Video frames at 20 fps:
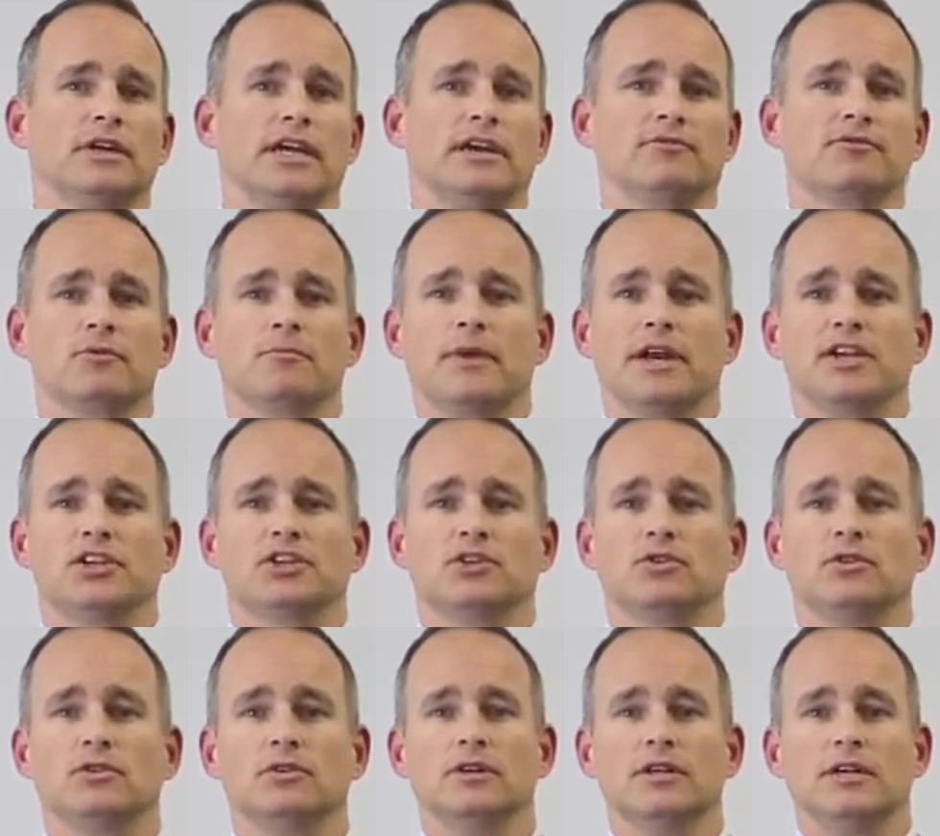
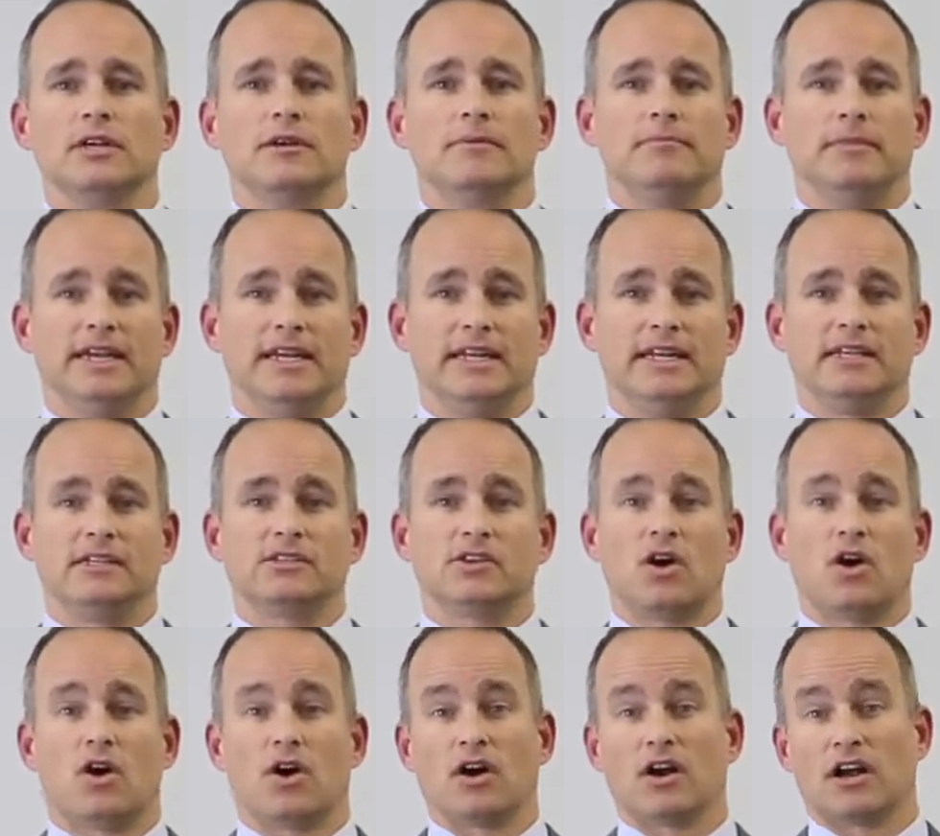informational meetings
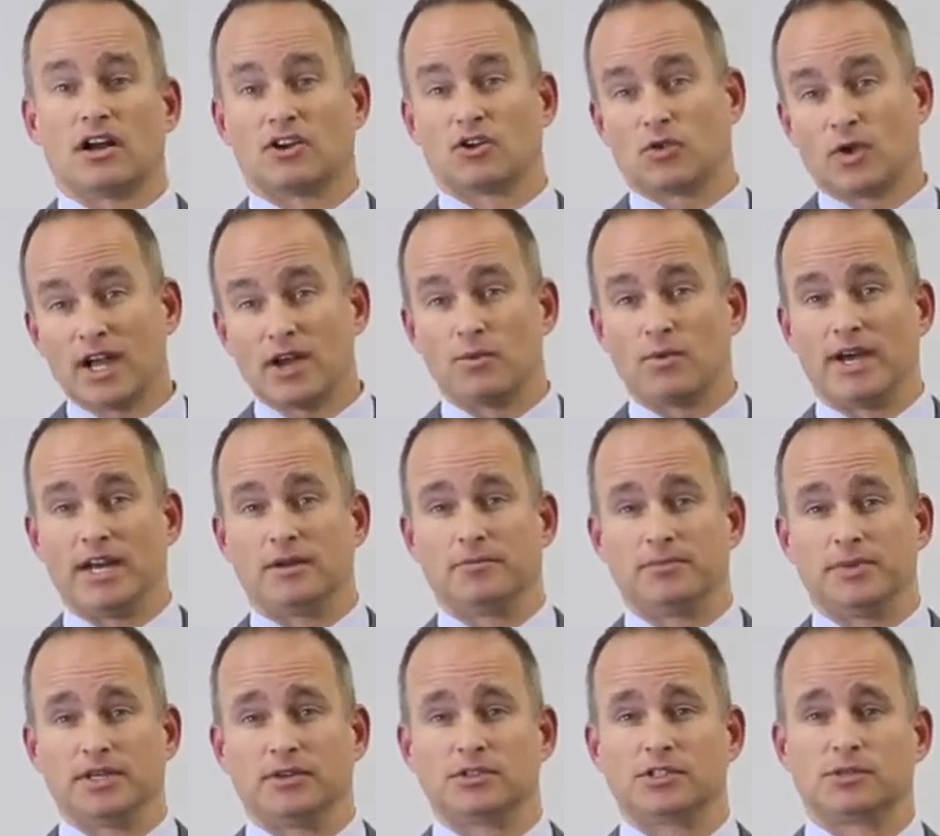are a great way to
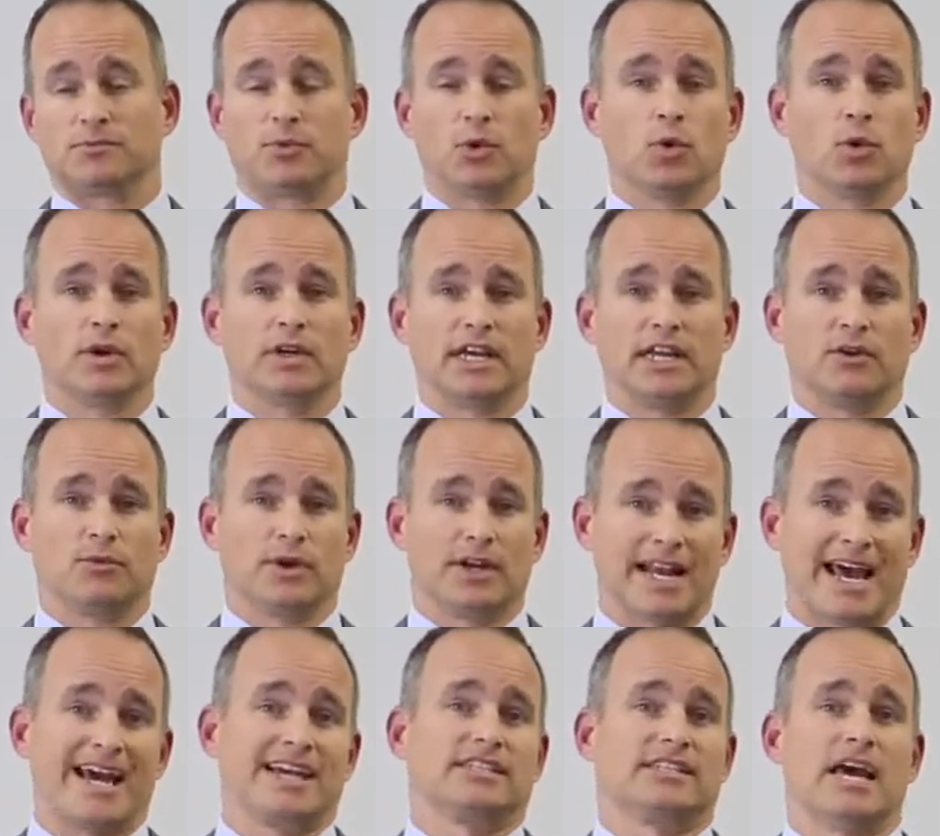build support in a
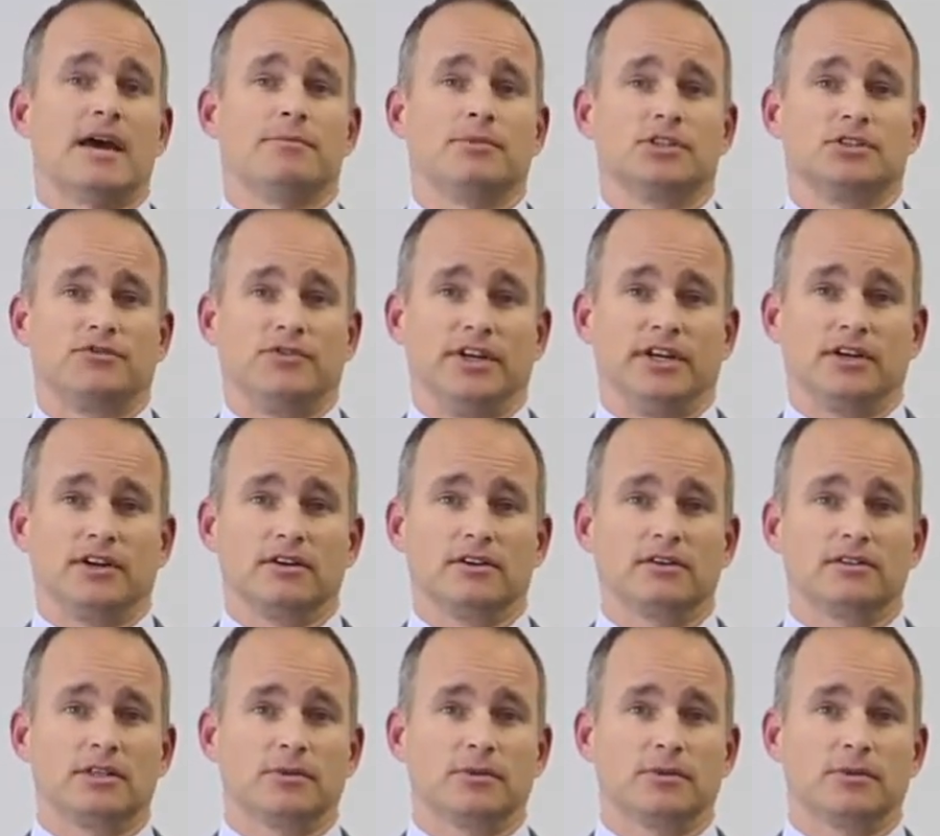relaxed atmosphere.